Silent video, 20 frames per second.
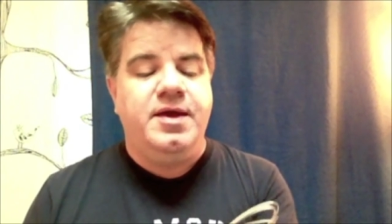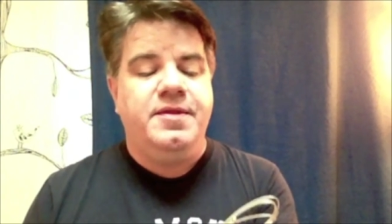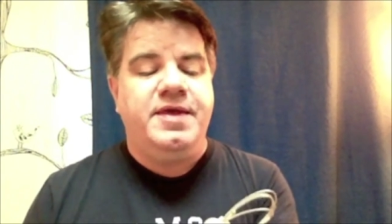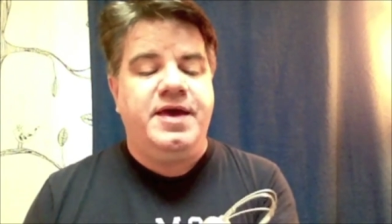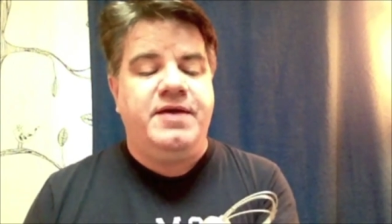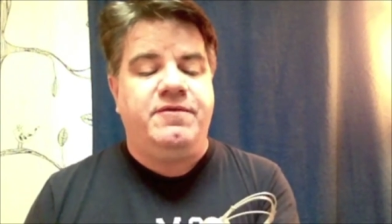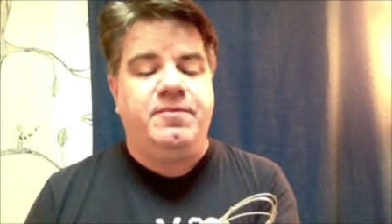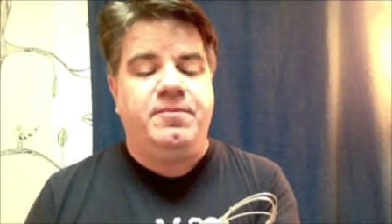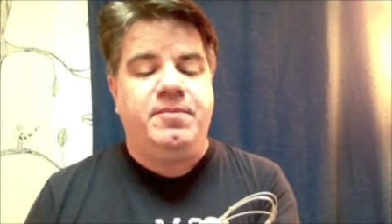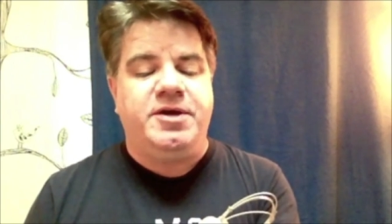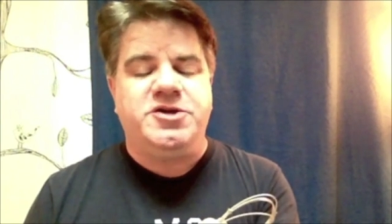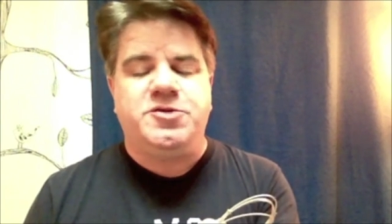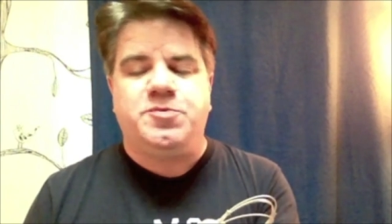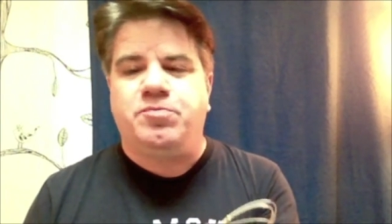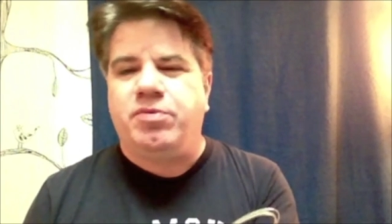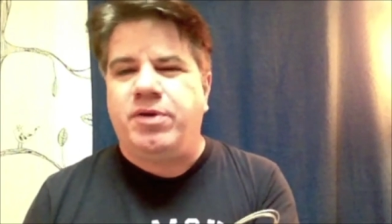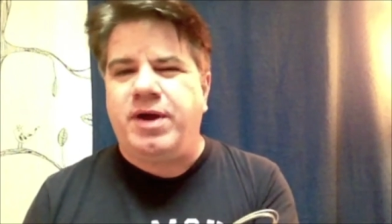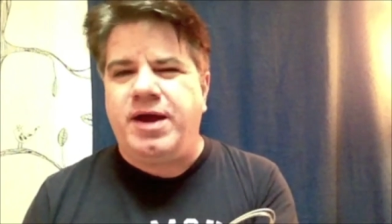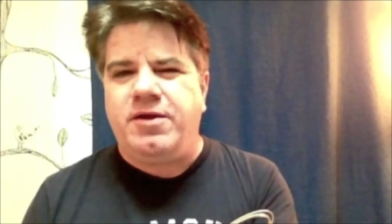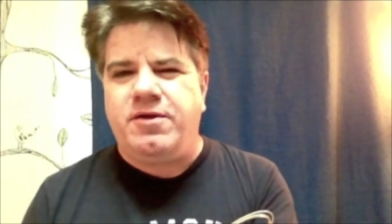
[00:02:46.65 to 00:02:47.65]
They have a much
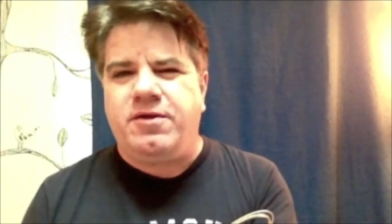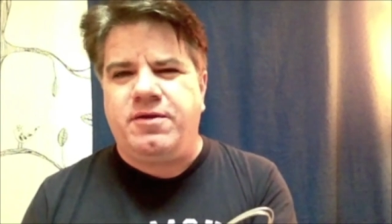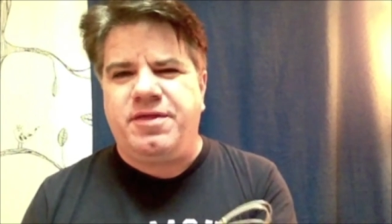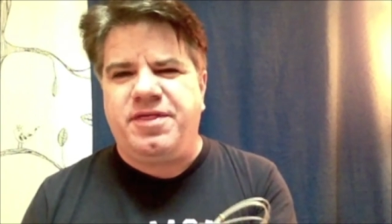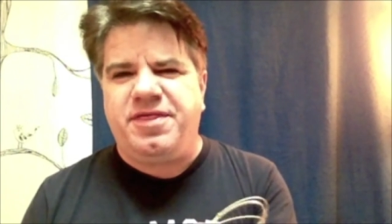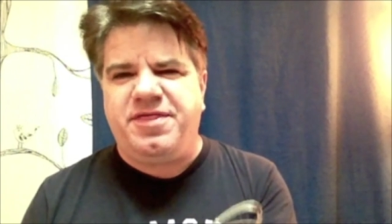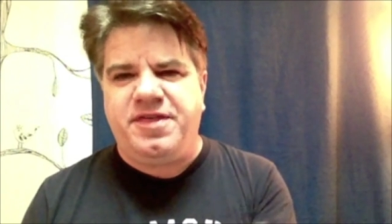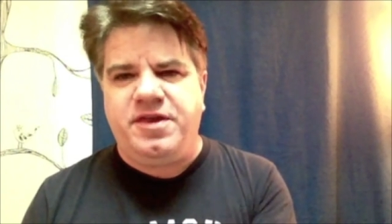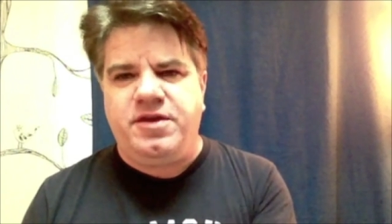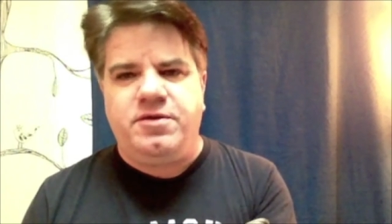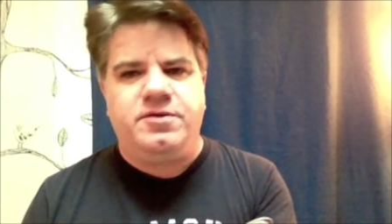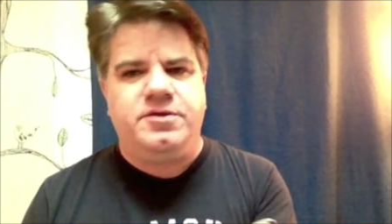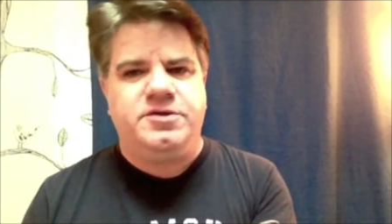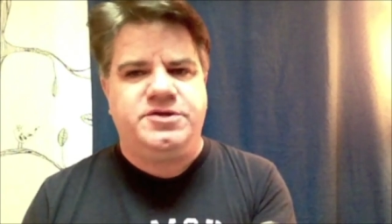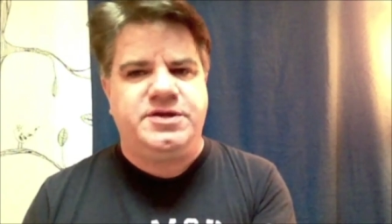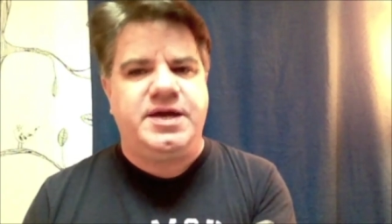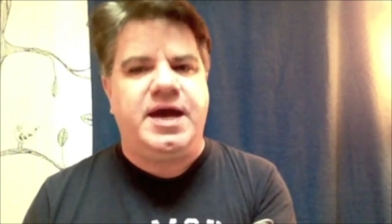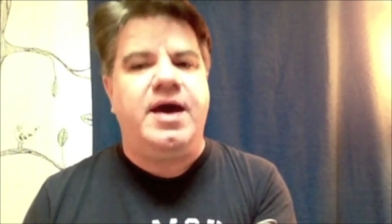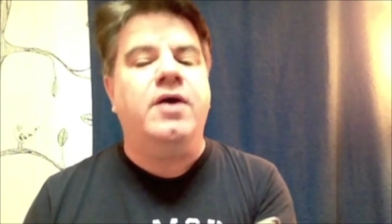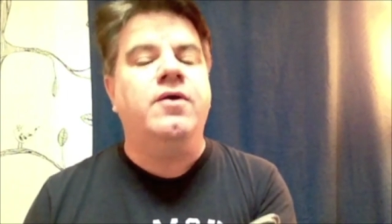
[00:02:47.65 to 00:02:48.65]
brighter, thinner
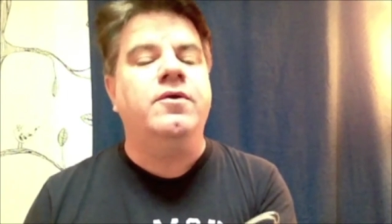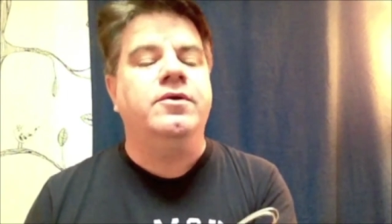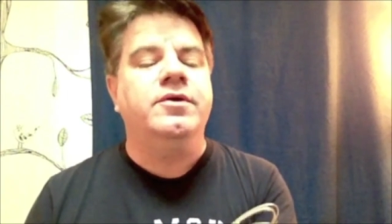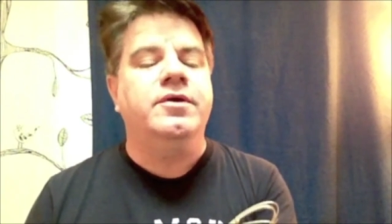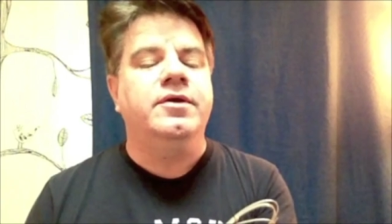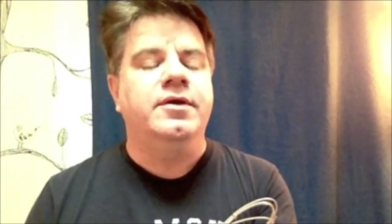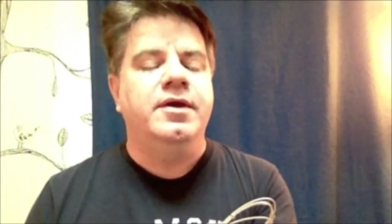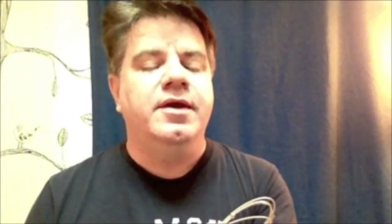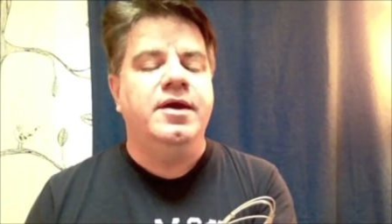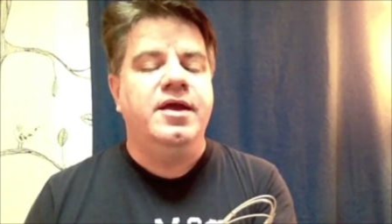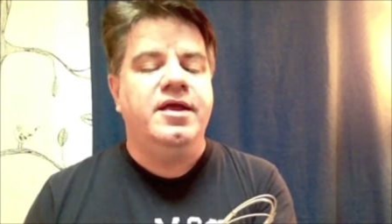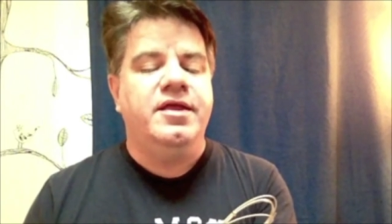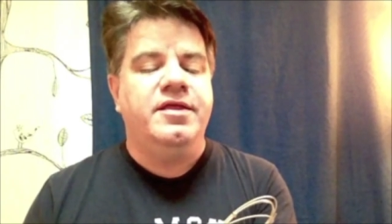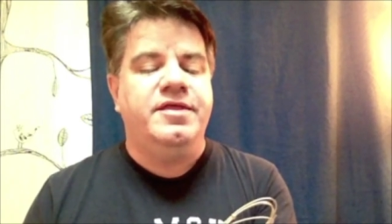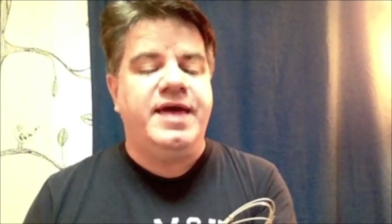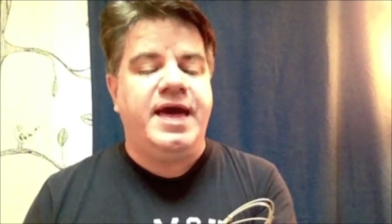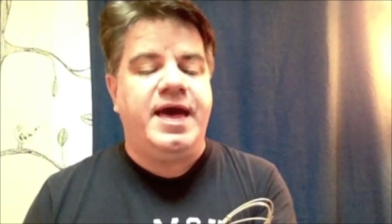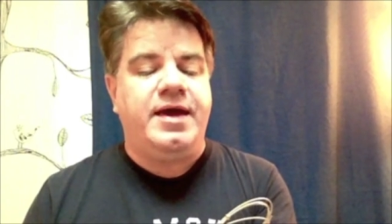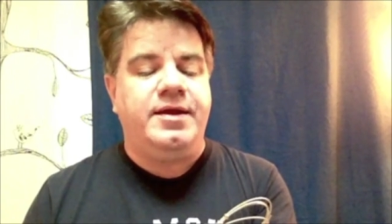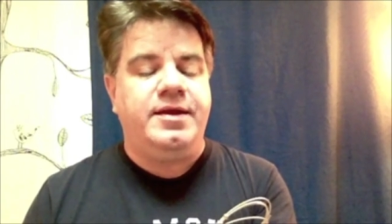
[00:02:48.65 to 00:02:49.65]
sound
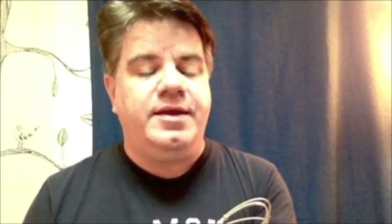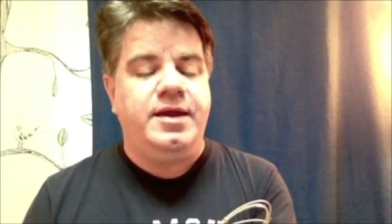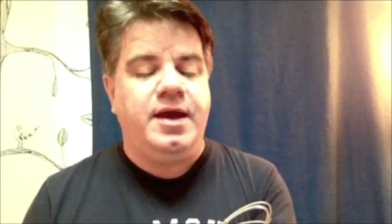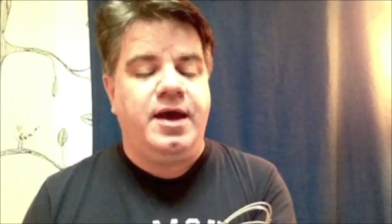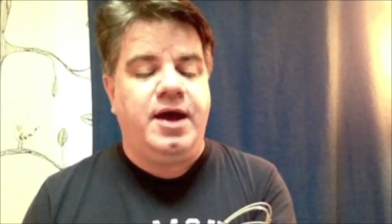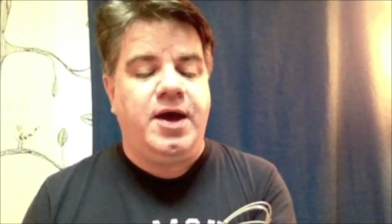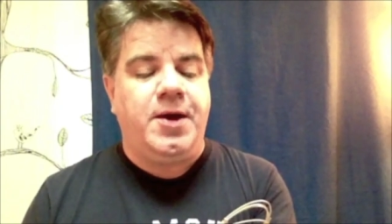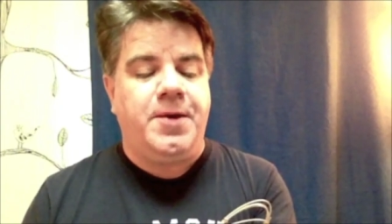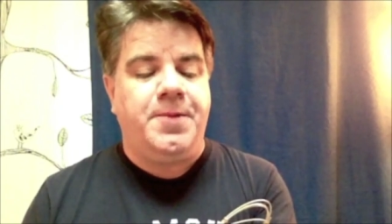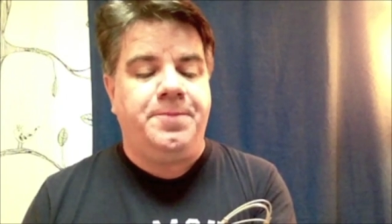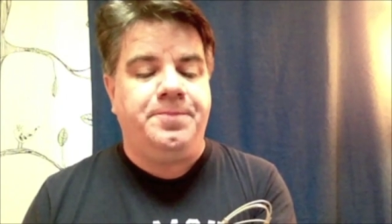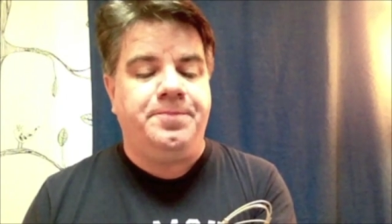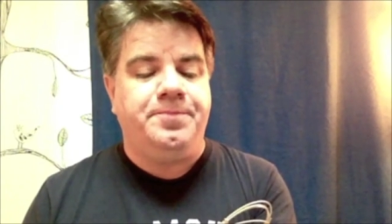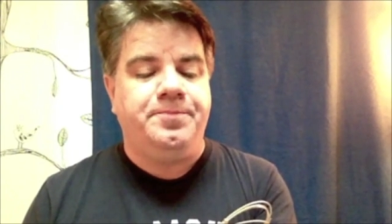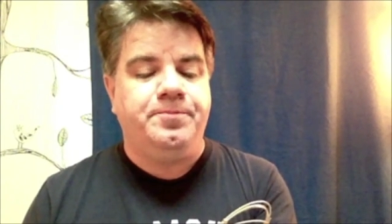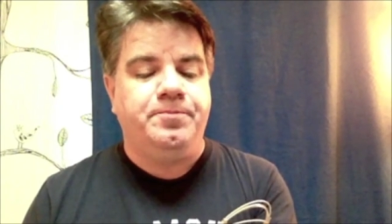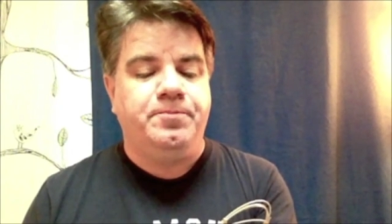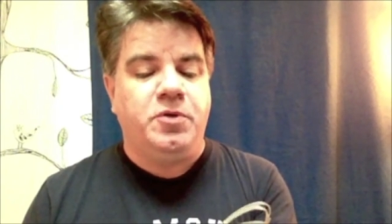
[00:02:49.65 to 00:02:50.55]
than um,